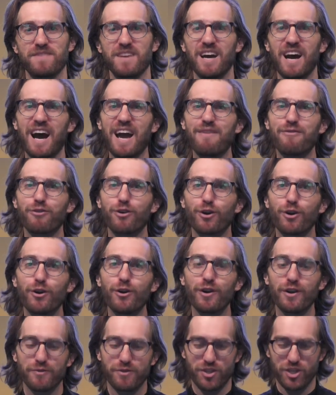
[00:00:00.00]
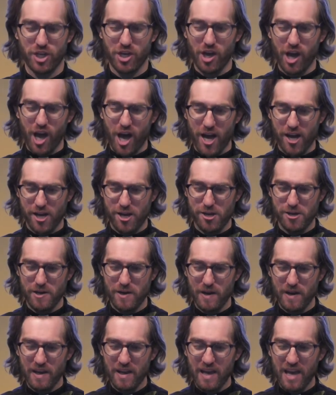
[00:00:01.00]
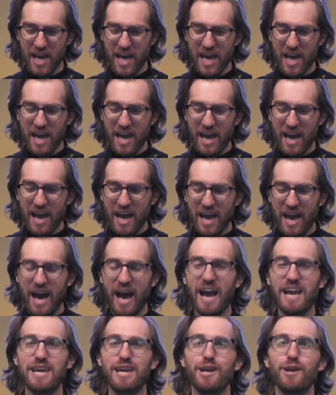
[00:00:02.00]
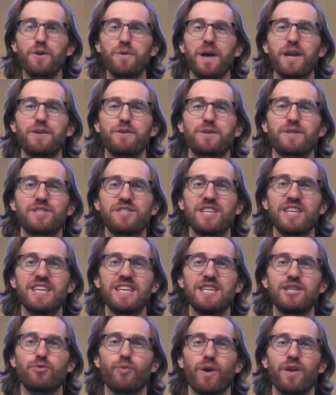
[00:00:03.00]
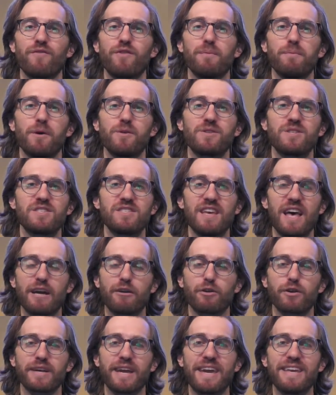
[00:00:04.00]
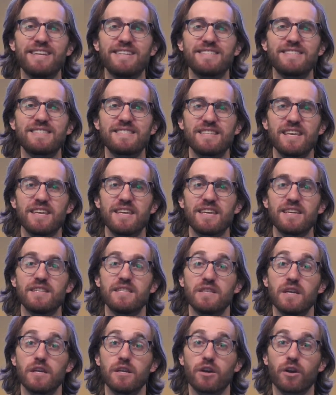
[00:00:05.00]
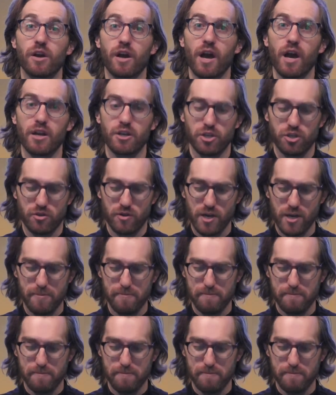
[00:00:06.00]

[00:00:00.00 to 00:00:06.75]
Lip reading: I've heard of Chicago. I hear that your city is one of the most segregated cities in your country.